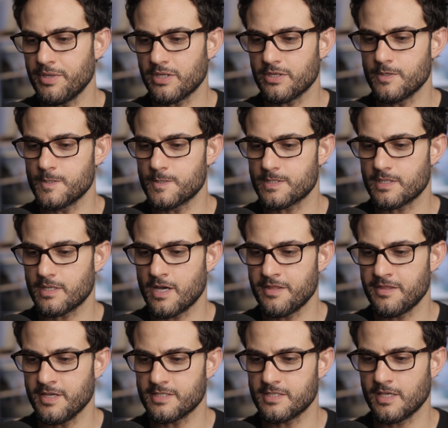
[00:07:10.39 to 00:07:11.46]
because I
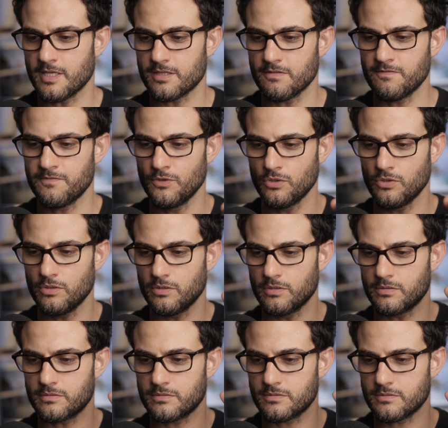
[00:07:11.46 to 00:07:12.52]
think to get the
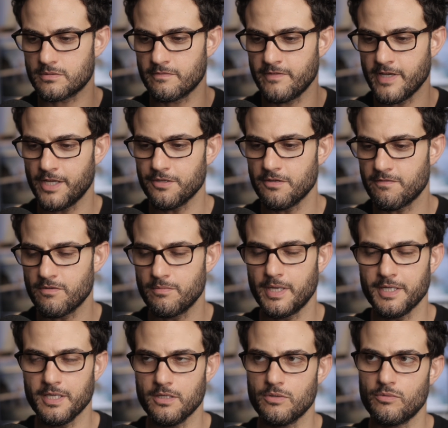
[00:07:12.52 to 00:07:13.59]
full value for
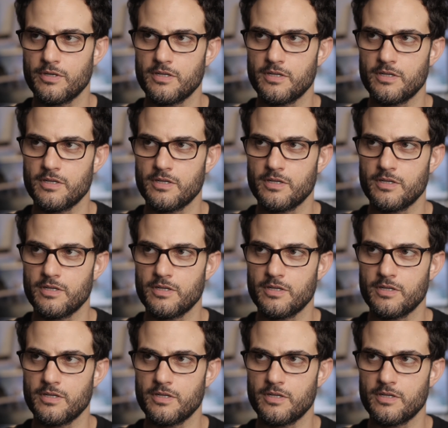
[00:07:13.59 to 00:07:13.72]
money, you